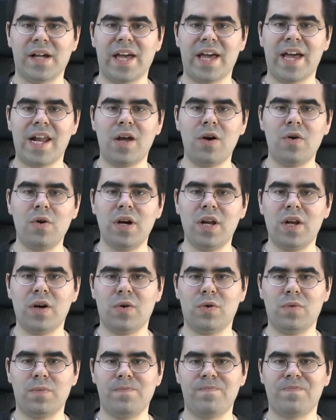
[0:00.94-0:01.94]
Hello,
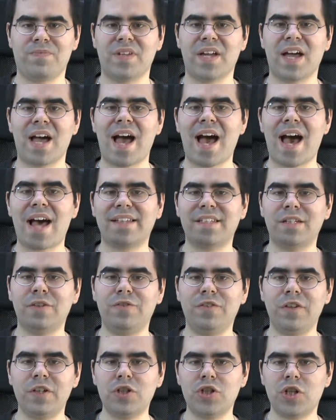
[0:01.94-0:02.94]
hello.
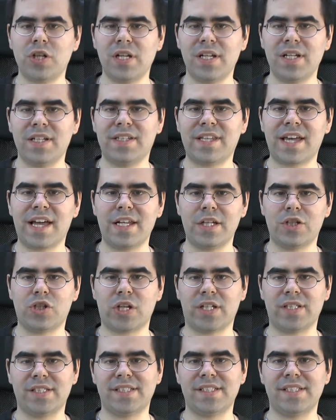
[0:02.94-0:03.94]
Artificial
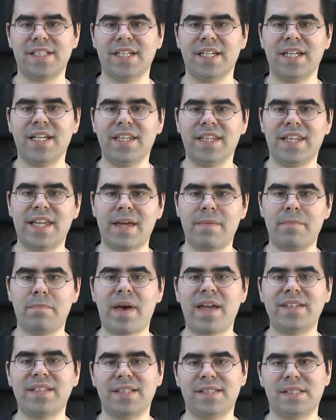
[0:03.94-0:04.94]
intelligence in the
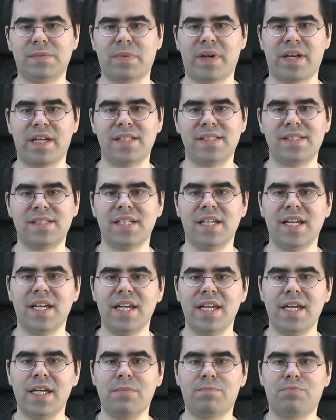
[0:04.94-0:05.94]
embedded space,
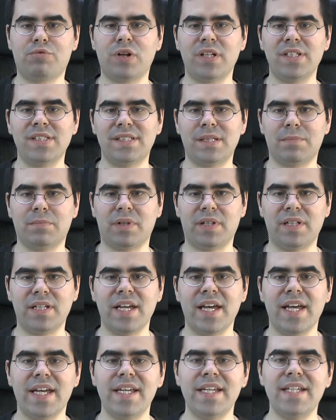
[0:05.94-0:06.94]
in principle,
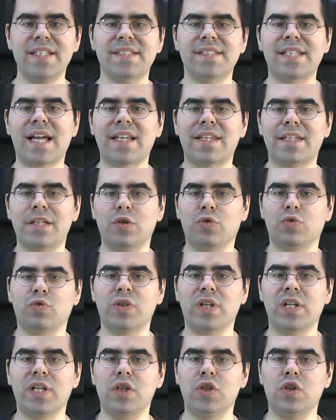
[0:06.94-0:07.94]
is nothing
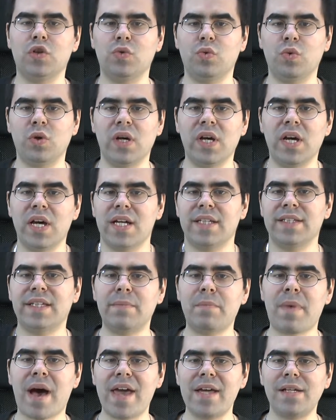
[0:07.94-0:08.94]
really new. The
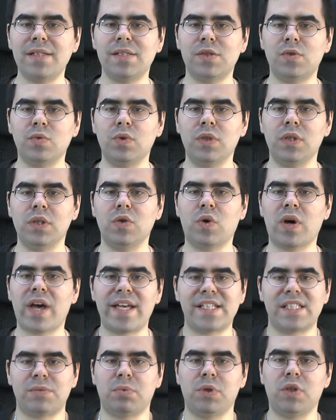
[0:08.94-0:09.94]
Maix
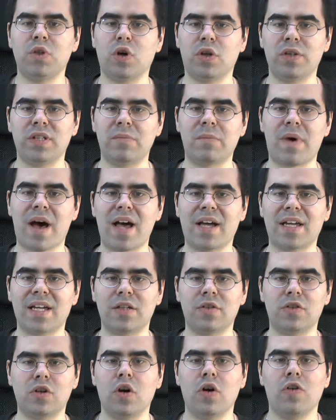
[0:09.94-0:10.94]
has been on the
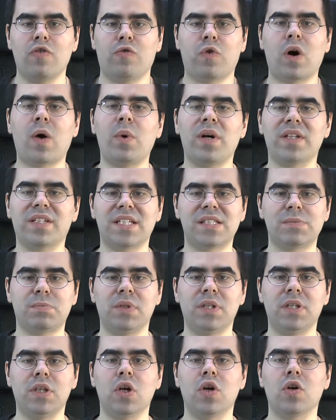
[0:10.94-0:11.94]
market for what has
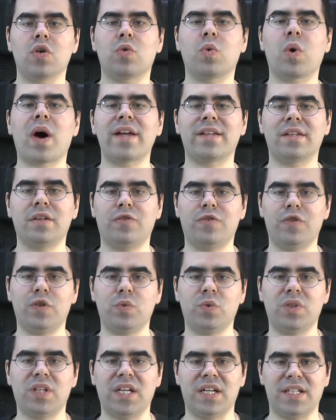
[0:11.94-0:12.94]
been quite a
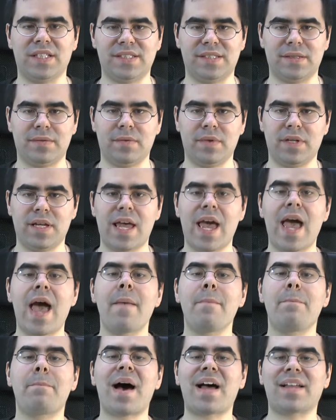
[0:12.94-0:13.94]
few years.
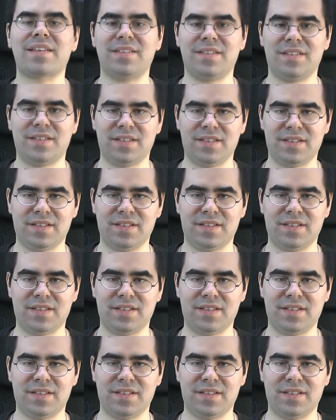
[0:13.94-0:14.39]
But